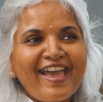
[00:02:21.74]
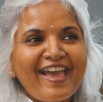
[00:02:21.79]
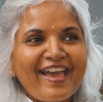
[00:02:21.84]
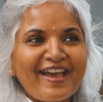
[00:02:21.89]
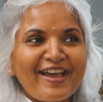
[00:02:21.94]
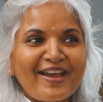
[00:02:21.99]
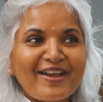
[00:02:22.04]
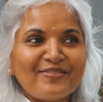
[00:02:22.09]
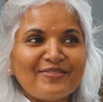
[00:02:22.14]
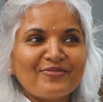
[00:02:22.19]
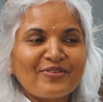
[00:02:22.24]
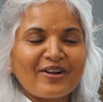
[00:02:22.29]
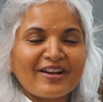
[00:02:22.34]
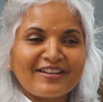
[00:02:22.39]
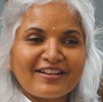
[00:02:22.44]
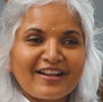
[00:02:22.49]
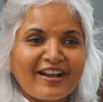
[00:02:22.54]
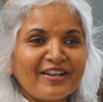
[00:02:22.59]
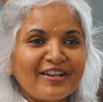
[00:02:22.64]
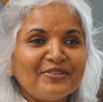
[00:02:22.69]
And
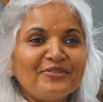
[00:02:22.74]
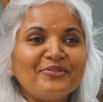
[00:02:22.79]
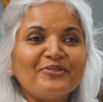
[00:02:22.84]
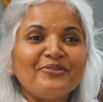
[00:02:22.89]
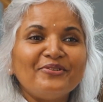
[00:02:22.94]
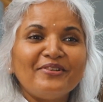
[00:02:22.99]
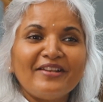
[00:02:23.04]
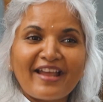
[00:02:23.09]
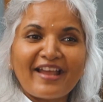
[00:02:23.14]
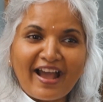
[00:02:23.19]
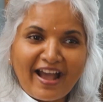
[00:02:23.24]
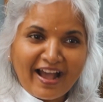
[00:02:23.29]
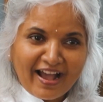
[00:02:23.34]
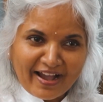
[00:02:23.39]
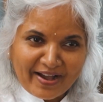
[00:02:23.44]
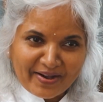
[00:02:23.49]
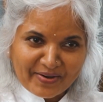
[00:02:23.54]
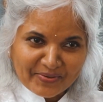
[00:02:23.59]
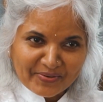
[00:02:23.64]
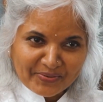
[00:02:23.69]
what I do
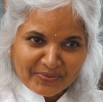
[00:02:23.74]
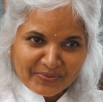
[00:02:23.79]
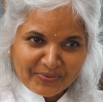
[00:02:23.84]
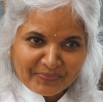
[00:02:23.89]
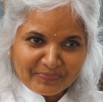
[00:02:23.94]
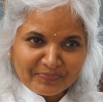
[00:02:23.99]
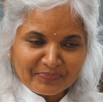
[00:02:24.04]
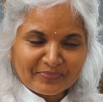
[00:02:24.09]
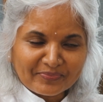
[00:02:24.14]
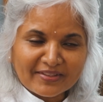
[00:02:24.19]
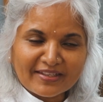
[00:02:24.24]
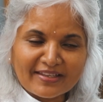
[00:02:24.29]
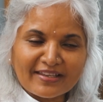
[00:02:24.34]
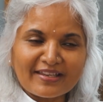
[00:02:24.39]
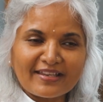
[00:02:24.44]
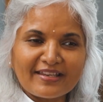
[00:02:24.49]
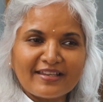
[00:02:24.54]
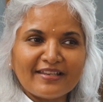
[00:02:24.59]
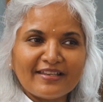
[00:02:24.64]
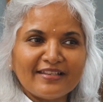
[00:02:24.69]
now
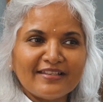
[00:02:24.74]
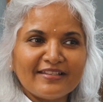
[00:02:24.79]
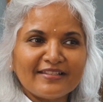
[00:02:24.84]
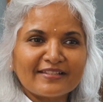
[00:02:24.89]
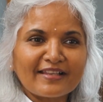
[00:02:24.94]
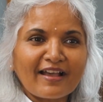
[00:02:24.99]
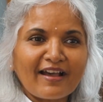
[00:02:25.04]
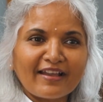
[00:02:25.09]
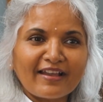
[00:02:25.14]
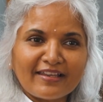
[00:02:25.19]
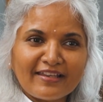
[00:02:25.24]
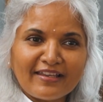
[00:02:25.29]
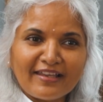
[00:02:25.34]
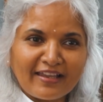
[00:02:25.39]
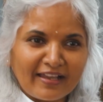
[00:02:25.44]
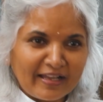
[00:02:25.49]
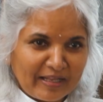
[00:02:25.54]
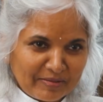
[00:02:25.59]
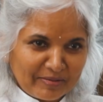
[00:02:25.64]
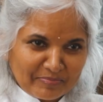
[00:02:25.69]
is I
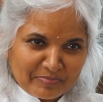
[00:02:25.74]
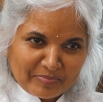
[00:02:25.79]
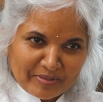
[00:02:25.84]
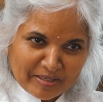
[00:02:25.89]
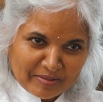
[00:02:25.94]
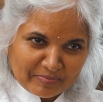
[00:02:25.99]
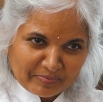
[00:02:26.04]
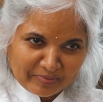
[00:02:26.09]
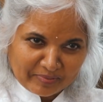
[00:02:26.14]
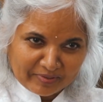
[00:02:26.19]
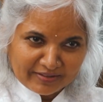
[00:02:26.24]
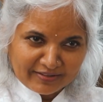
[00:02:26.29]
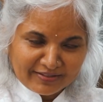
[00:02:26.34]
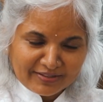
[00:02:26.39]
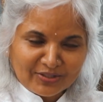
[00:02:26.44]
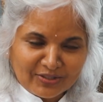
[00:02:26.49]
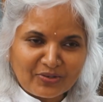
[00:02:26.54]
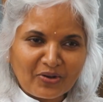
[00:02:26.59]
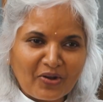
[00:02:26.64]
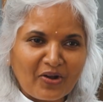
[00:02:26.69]
help people
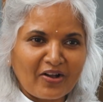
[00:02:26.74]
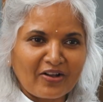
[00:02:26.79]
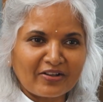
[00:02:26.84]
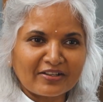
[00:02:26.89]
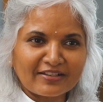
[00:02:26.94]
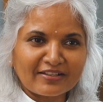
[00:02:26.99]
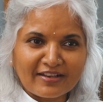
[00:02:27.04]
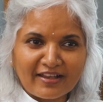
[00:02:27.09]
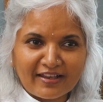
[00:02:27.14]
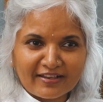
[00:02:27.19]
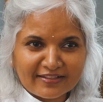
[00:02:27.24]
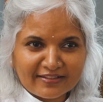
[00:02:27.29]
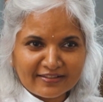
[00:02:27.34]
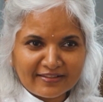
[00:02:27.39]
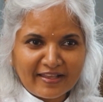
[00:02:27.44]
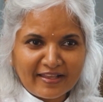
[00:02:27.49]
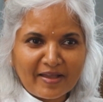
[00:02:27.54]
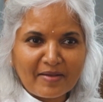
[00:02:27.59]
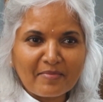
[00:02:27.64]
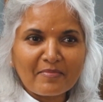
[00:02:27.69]
to organize
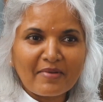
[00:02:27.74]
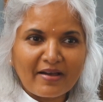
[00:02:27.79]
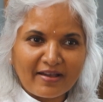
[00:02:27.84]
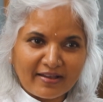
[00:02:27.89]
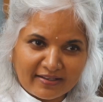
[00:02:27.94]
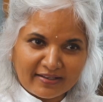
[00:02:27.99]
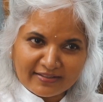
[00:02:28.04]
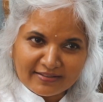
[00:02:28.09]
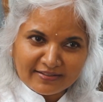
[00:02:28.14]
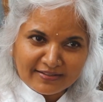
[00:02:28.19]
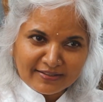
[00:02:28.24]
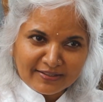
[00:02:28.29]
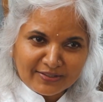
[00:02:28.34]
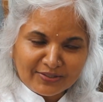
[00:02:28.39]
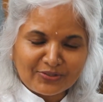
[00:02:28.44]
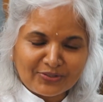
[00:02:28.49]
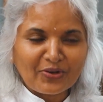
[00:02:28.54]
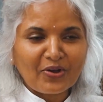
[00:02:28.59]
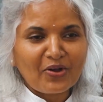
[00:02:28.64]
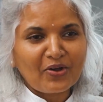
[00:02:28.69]
their minds,
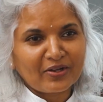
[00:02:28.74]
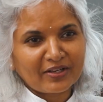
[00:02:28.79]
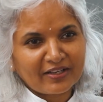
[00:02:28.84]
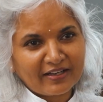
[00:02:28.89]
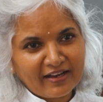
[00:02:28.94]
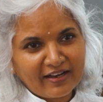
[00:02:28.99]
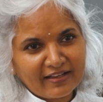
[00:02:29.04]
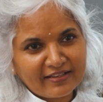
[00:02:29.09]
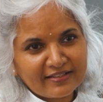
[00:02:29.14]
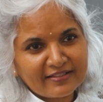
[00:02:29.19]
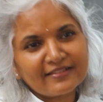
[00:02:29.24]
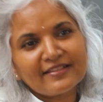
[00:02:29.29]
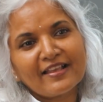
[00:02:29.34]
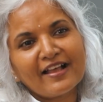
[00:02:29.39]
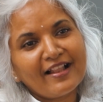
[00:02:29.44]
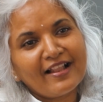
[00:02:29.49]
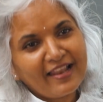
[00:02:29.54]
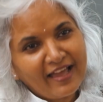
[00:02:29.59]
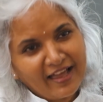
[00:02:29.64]
to organize their